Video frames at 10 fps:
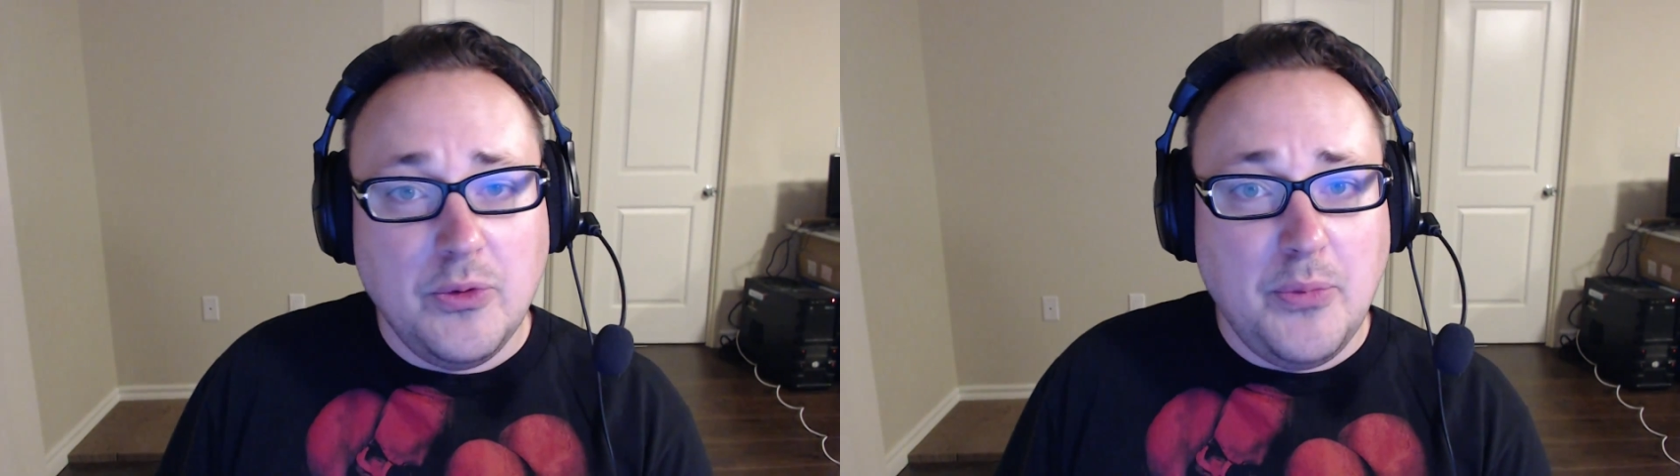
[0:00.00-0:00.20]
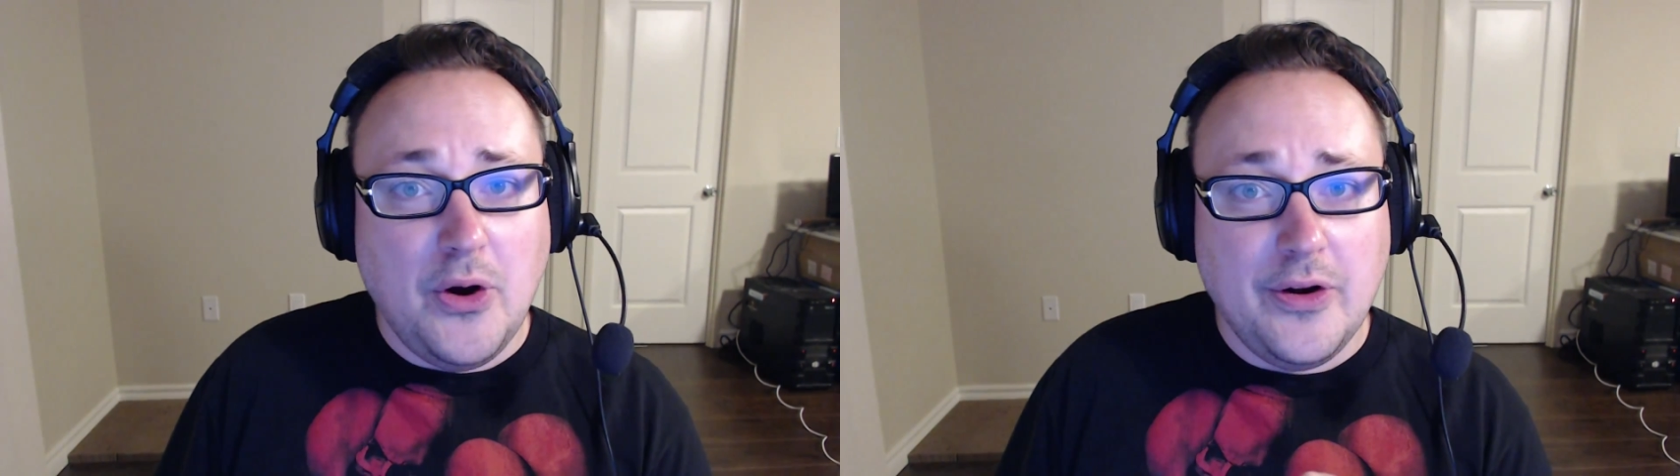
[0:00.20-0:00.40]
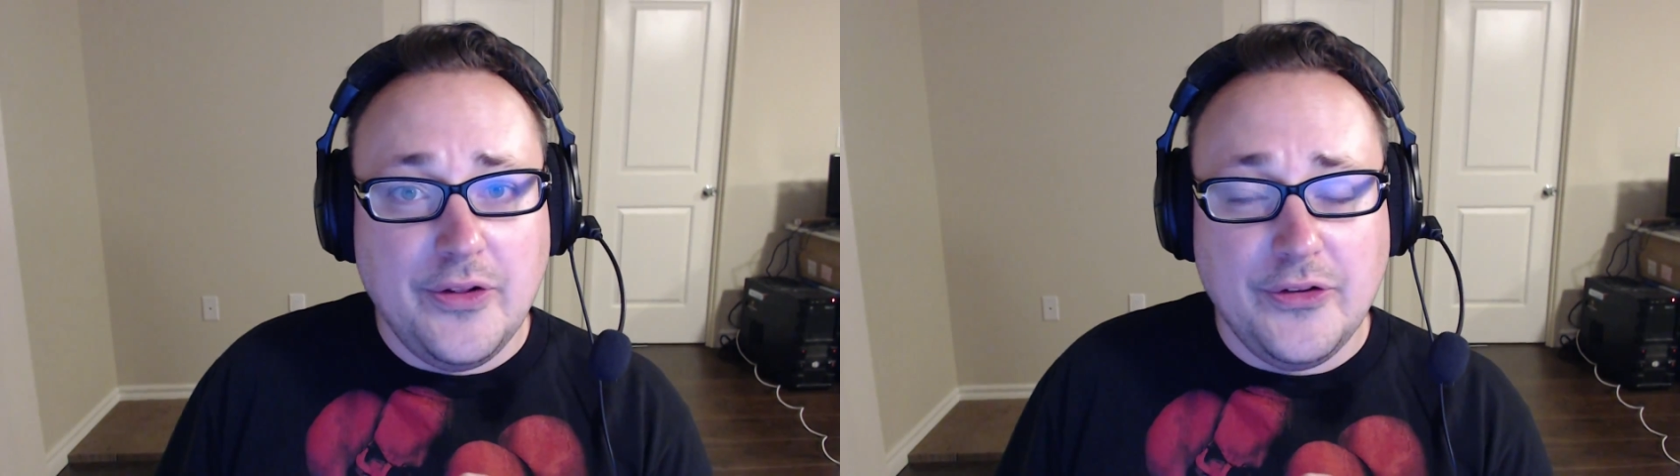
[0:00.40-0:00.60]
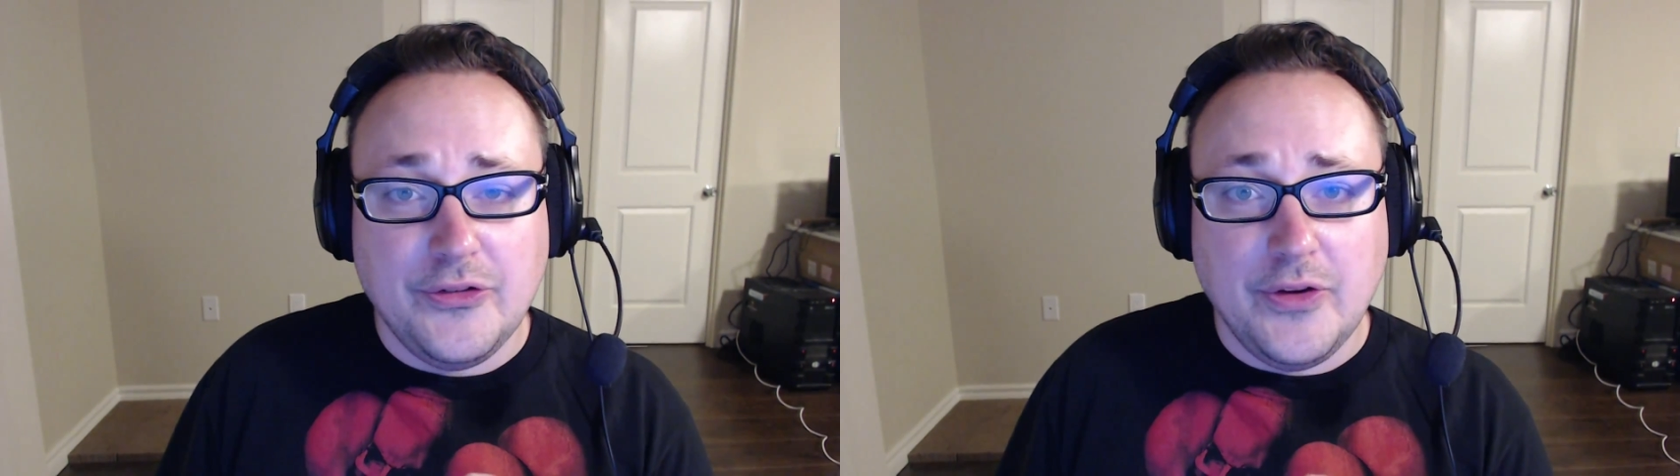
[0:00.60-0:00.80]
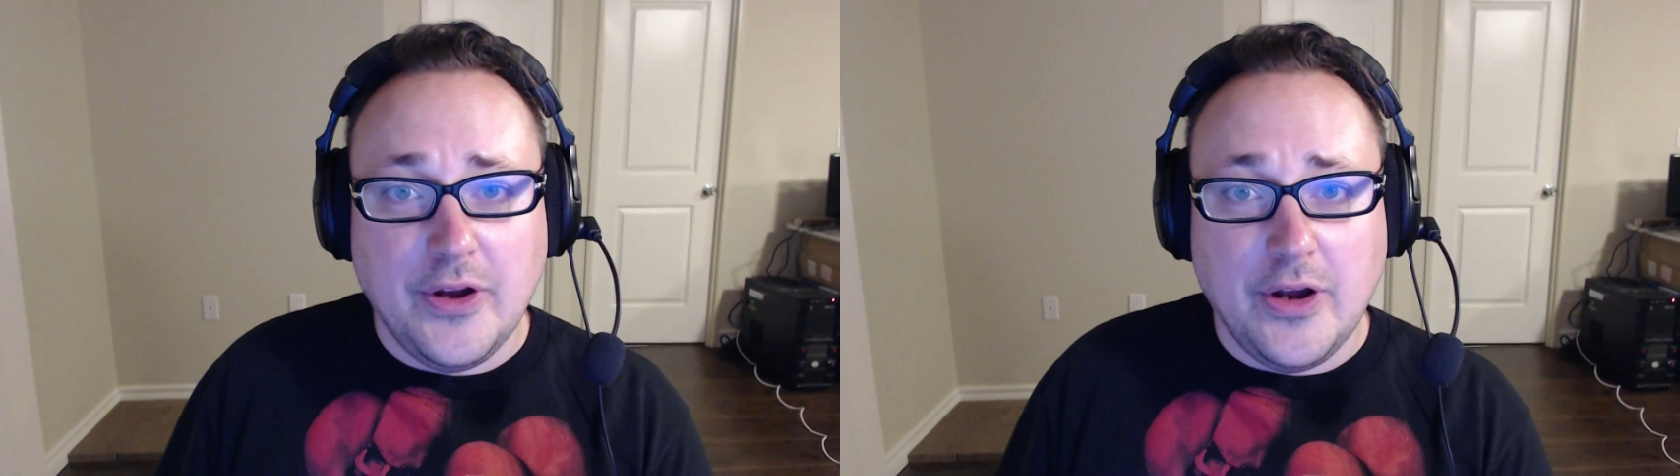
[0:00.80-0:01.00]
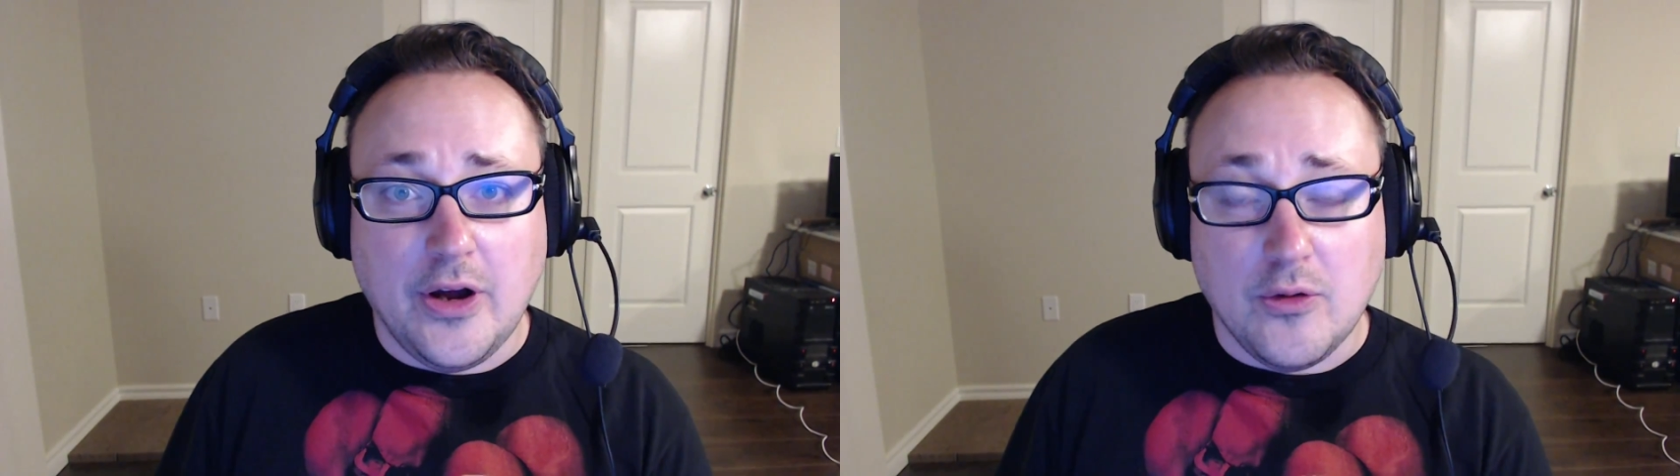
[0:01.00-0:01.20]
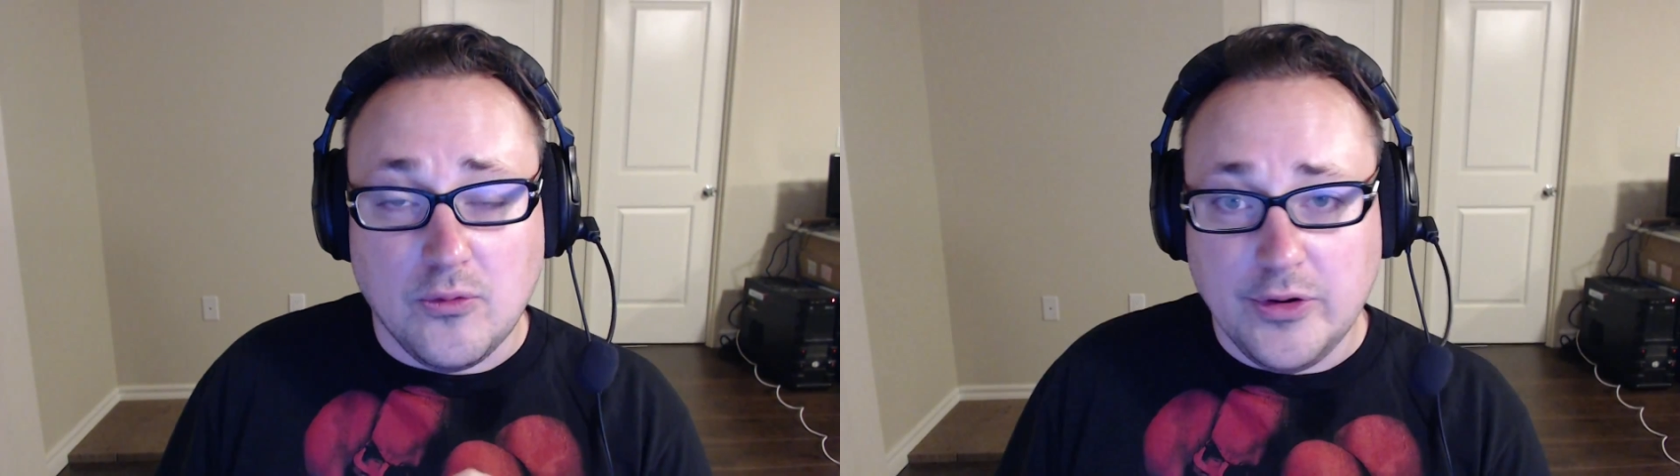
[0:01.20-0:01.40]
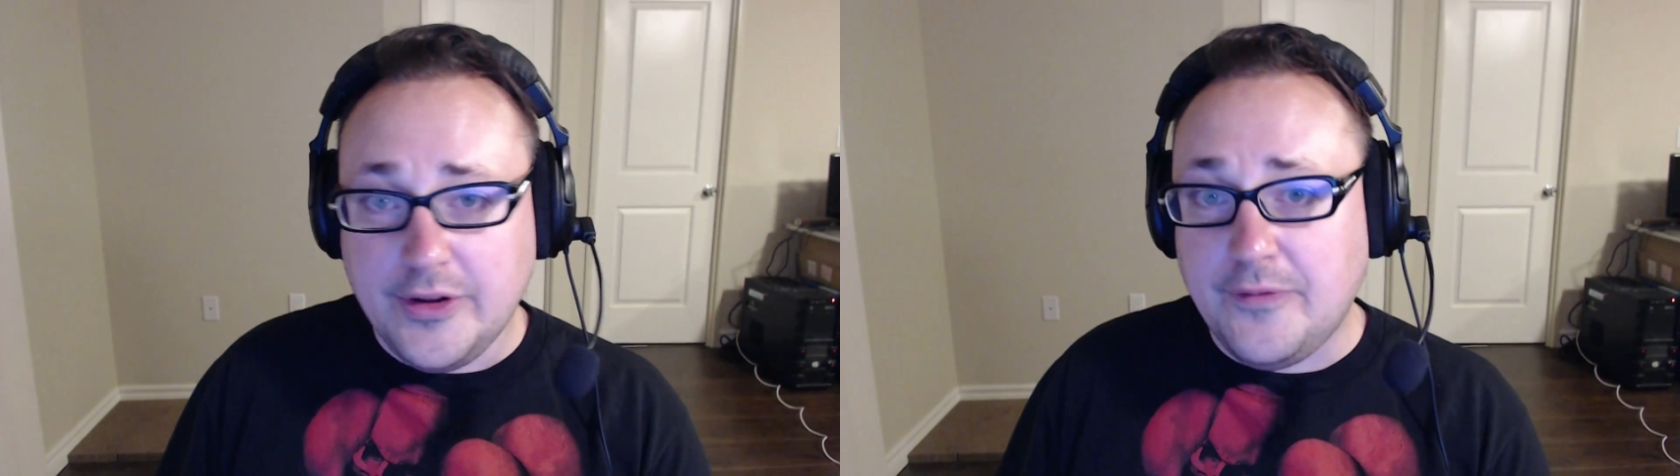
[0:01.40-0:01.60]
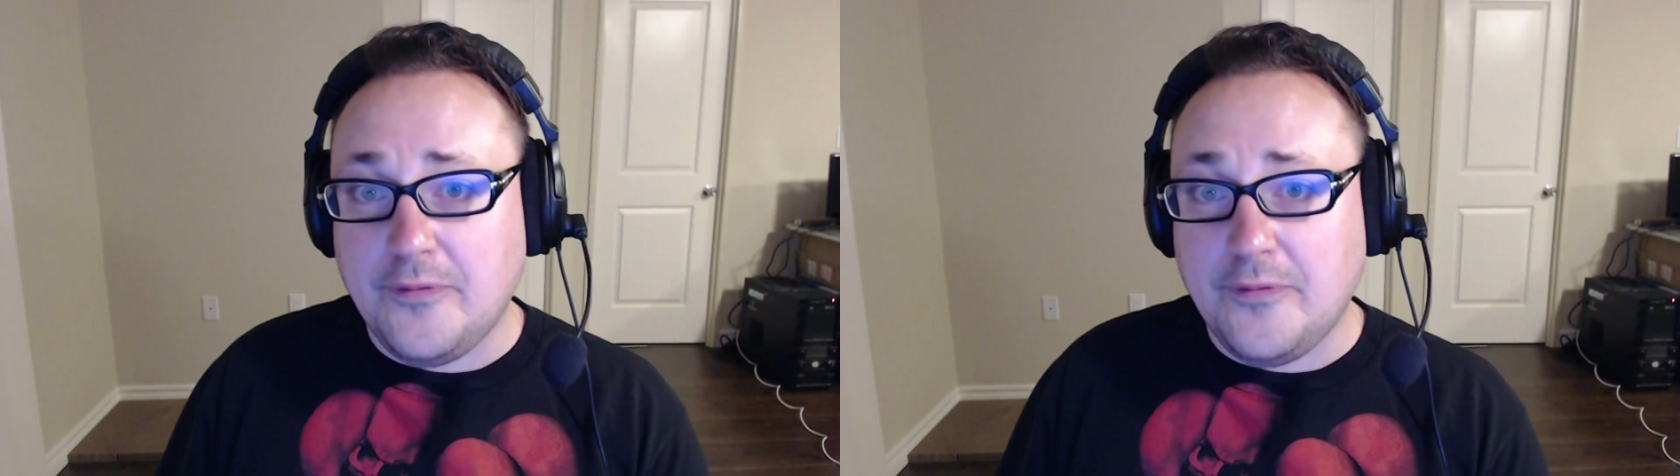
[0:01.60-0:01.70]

part of this really